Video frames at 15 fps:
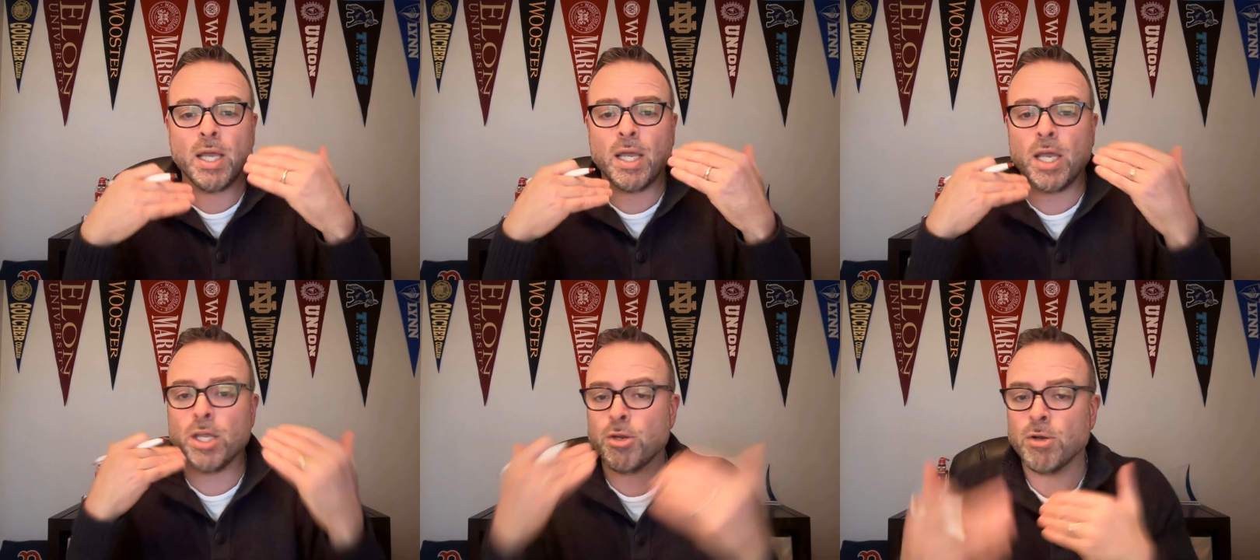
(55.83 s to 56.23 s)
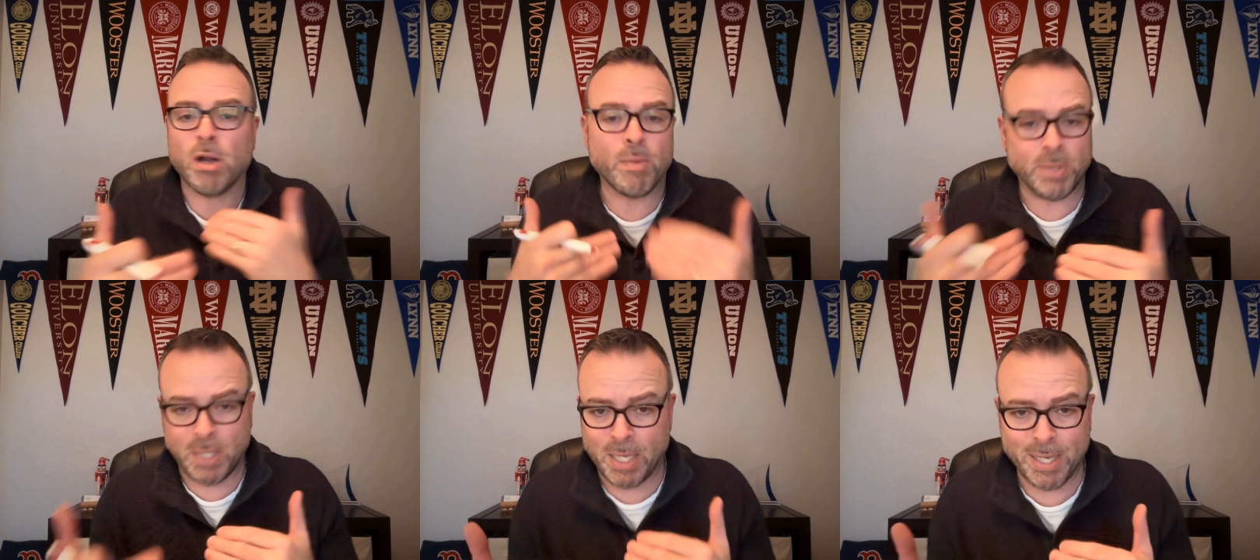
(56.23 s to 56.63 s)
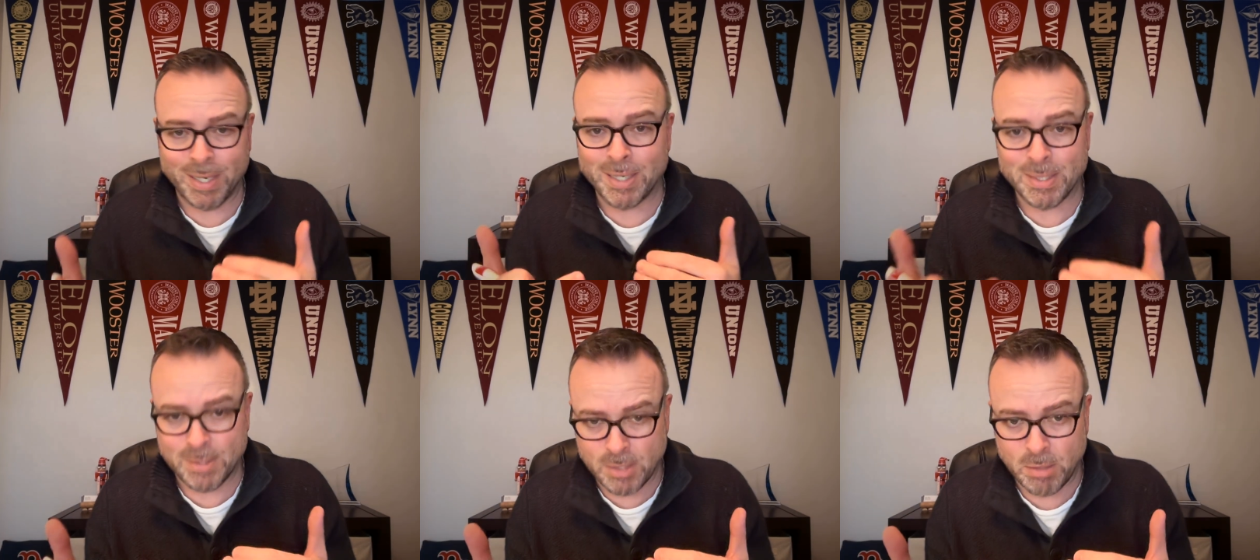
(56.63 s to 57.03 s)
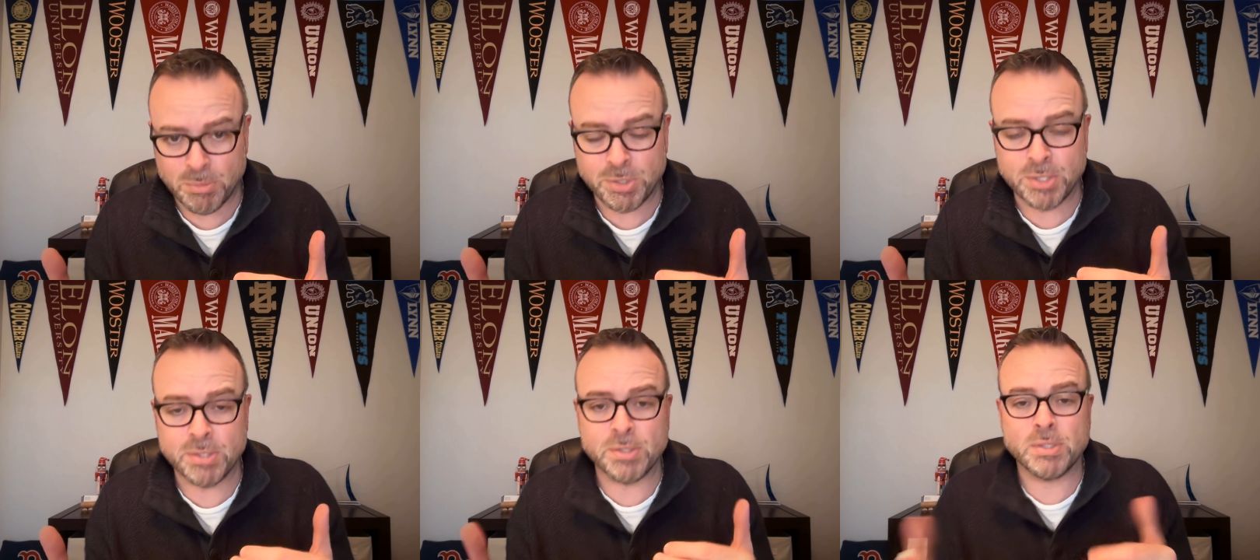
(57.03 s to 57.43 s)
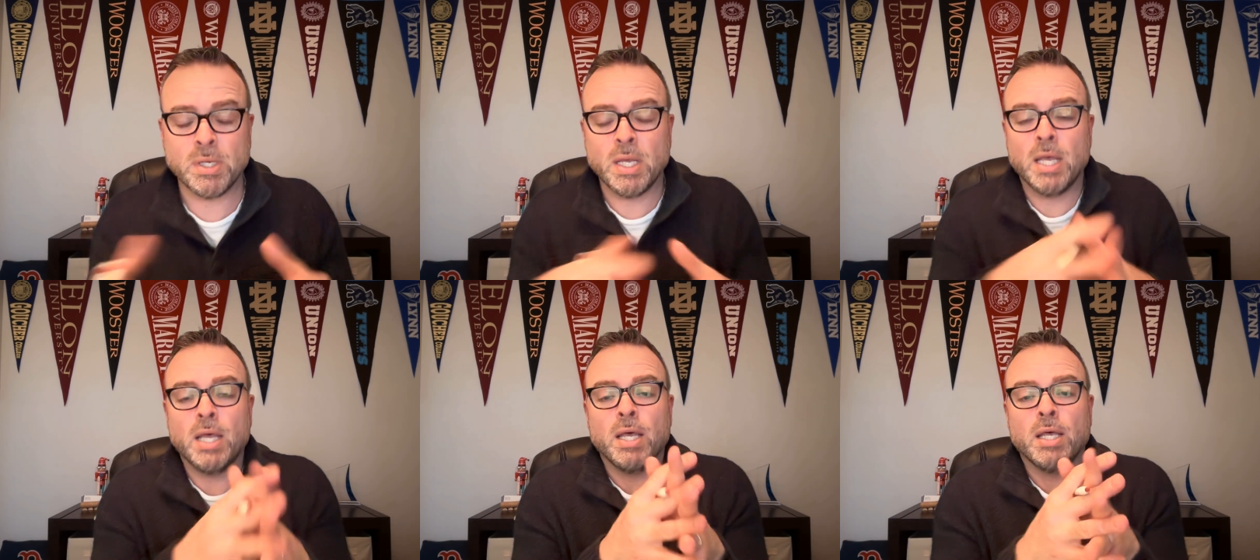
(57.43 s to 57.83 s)
and you're not relying on assumptions.
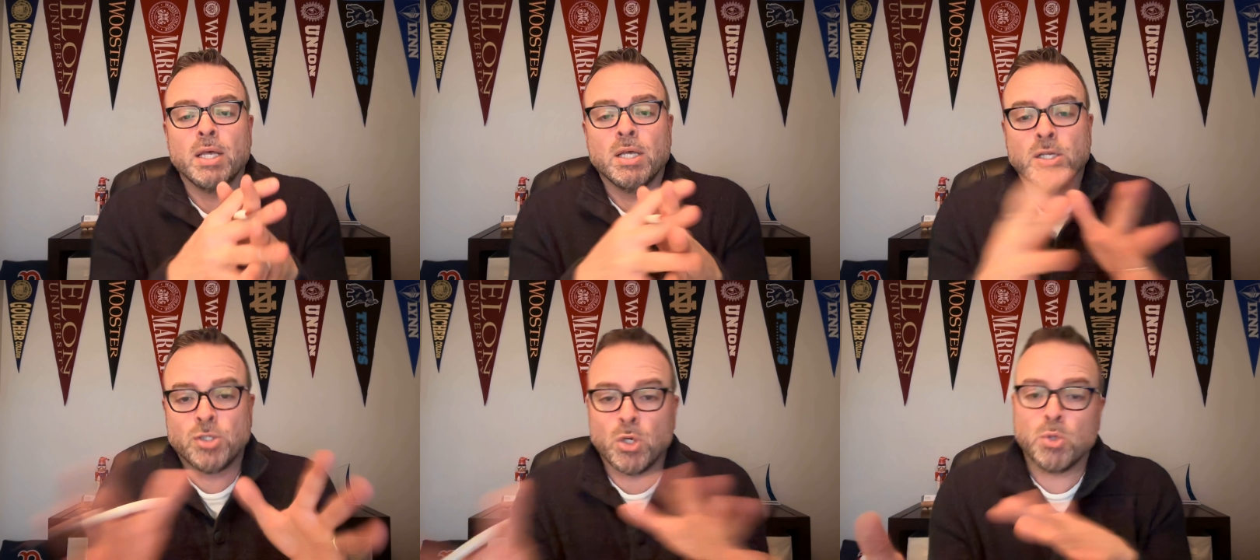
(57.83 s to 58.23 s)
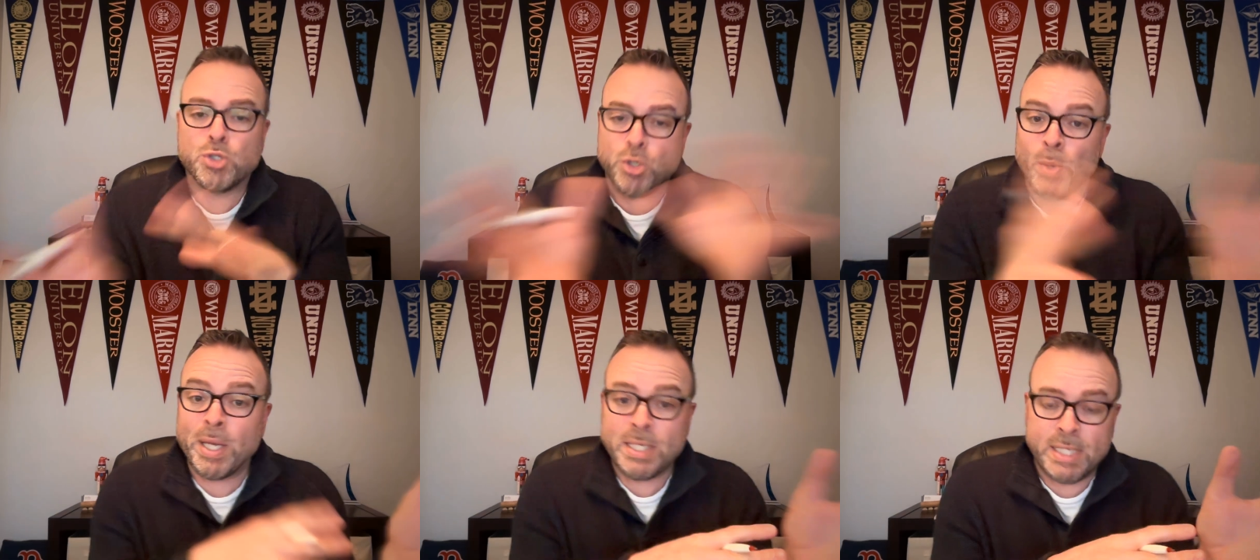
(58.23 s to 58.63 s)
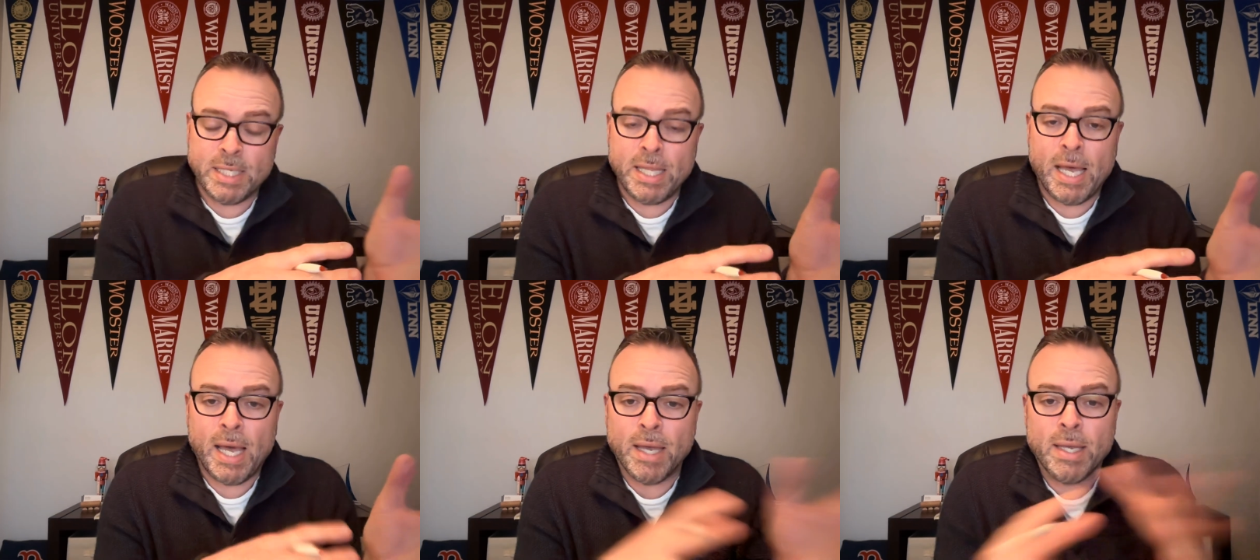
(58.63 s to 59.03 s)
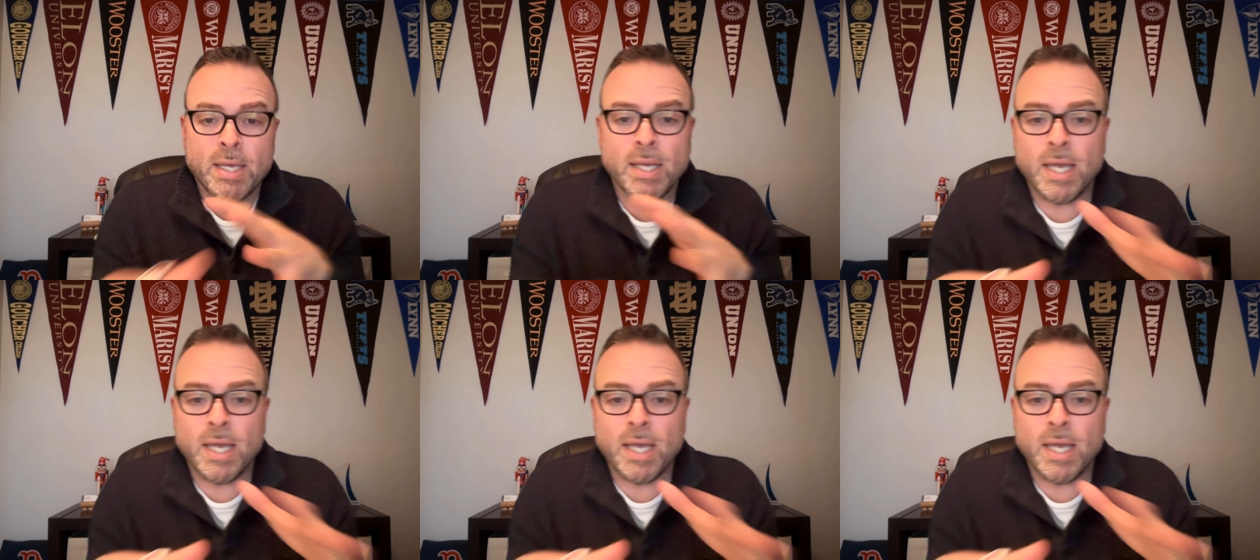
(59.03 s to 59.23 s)
So she went and did that.